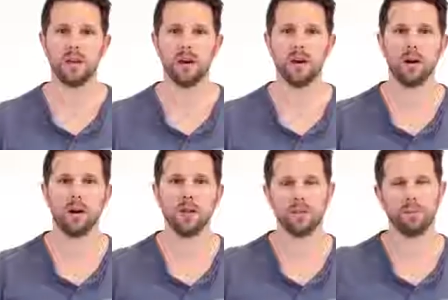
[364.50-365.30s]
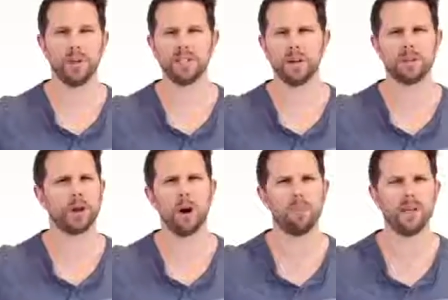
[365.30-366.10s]
there is a place called
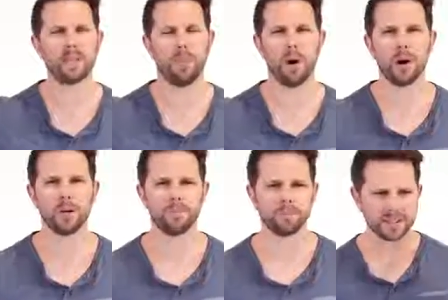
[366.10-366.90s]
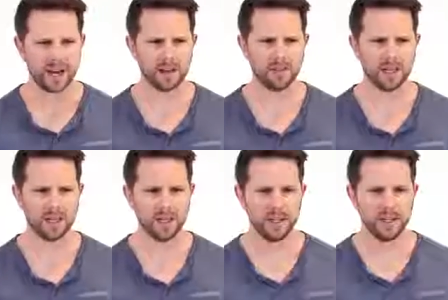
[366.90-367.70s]
Tar Pits Park. It's kind of
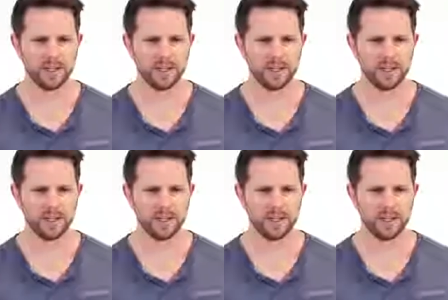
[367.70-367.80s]
a,